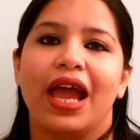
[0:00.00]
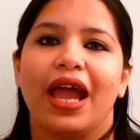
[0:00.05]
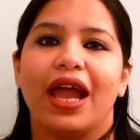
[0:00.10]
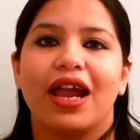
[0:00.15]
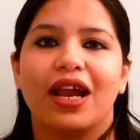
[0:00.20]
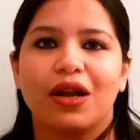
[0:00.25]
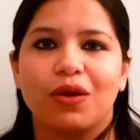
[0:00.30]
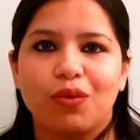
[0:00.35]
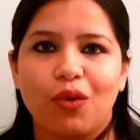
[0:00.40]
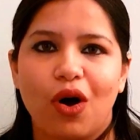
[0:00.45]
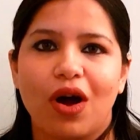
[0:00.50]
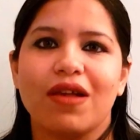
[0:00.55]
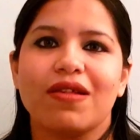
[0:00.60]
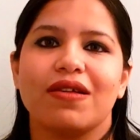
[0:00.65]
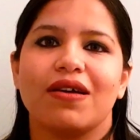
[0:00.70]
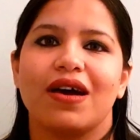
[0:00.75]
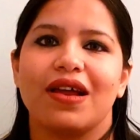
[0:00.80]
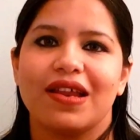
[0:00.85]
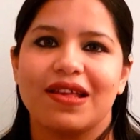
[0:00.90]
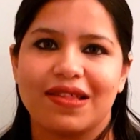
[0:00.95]
It was
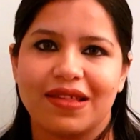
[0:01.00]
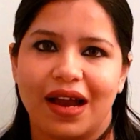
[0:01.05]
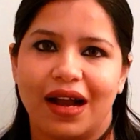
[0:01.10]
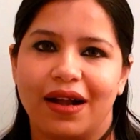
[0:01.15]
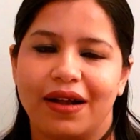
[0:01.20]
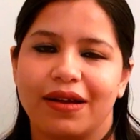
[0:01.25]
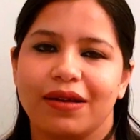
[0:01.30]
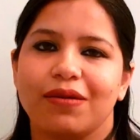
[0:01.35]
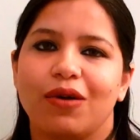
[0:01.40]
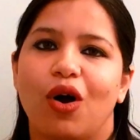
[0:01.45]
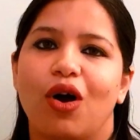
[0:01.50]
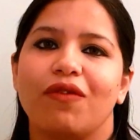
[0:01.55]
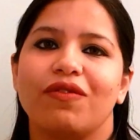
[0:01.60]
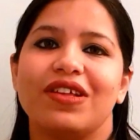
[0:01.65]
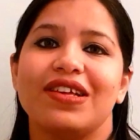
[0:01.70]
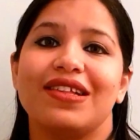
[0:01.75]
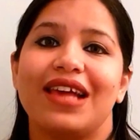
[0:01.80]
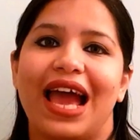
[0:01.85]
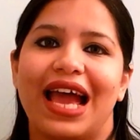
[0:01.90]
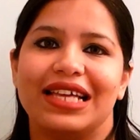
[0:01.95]
a result of
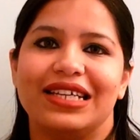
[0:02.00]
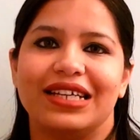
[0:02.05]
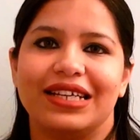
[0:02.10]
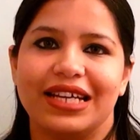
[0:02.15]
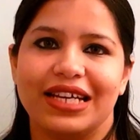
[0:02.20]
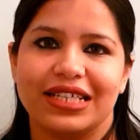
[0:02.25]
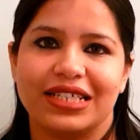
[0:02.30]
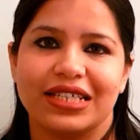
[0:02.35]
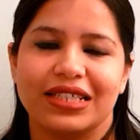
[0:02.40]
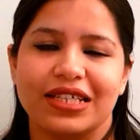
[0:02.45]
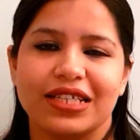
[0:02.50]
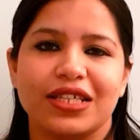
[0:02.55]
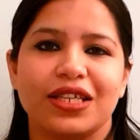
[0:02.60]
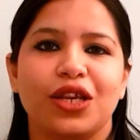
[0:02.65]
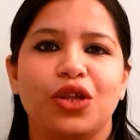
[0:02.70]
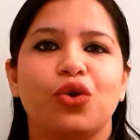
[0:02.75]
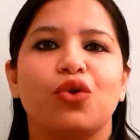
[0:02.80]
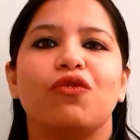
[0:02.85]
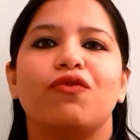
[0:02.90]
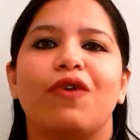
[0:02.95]
this agitation, this
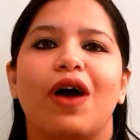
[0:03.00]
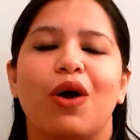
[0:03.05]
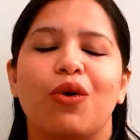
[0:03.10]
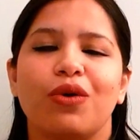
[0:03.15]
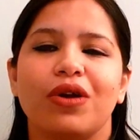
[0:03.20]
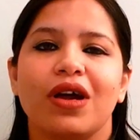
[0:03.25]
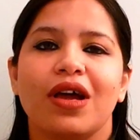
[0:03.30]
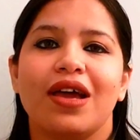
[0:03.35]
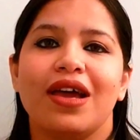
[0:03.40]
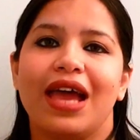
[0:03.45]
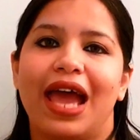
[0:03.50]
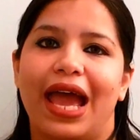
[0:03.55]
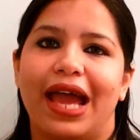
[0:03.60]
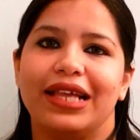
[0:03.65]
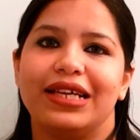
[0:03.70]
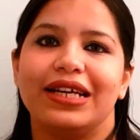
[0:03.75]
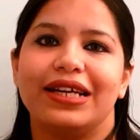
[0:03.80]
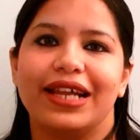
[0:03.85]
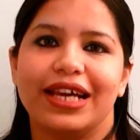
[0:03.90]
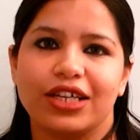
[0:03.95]
newfound
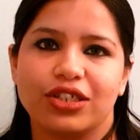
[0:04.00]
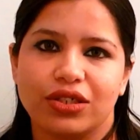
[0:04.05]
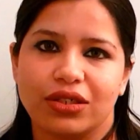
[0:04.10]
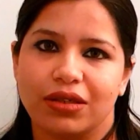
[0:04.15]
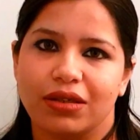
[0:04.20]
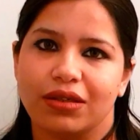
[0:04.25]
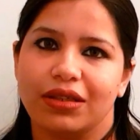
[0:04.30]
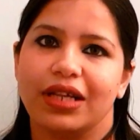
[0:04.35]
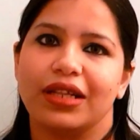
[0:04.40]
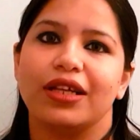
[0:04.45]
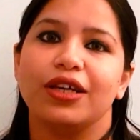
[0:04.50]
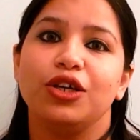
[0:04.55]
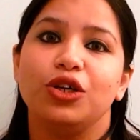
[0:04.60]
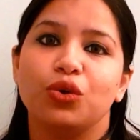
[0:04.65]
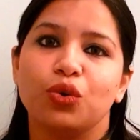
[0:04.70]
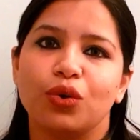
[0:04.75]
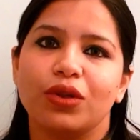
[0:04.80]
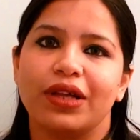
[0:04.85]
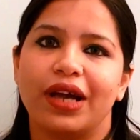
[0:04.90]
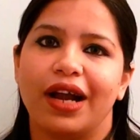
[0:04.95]
agitation that the
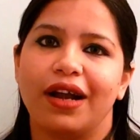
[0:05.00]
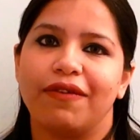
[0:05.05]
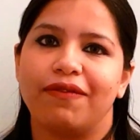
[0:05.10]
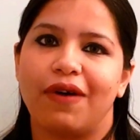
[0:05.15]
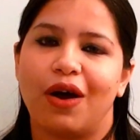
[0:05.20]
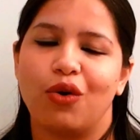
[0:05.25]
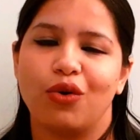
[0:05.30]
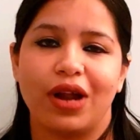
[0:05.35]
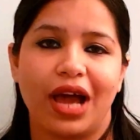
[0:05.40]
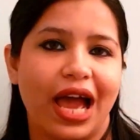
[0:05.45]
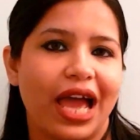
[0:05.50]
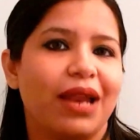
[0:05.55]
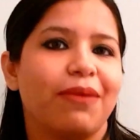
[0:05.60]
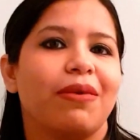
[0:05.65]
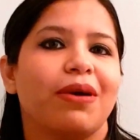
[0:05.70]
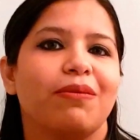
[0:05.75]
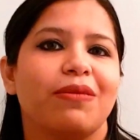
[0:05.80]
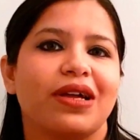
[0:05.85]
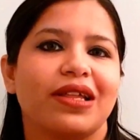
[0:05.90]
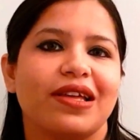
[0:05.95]
youth had found. I
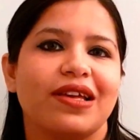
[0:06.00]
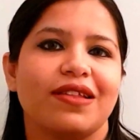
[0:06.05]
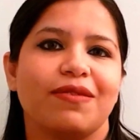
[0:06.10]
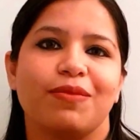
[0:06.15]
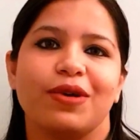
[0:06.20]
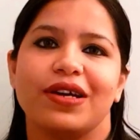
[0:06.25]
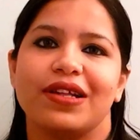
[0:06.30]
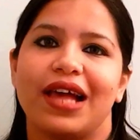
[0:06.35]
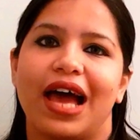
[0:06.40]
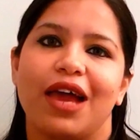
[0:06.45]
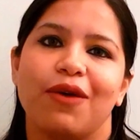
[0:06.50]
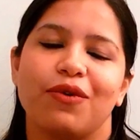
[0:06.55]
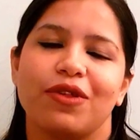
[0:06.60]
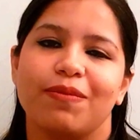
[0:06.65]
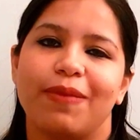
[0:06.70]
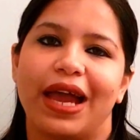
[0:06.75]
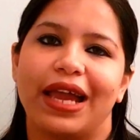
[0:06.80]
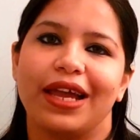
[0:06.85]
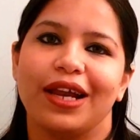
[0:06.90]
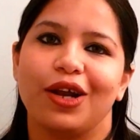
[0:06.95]
remember this because I was
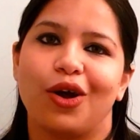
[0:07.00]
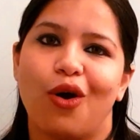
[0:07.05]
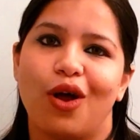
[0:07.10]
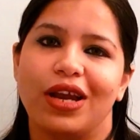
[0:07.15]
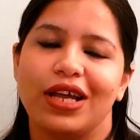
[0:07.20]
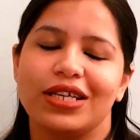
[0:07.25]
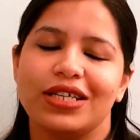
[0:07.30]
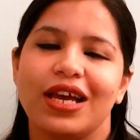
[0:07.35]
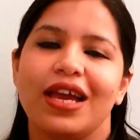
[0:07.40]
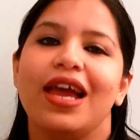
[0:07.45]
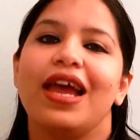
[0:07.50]
back in college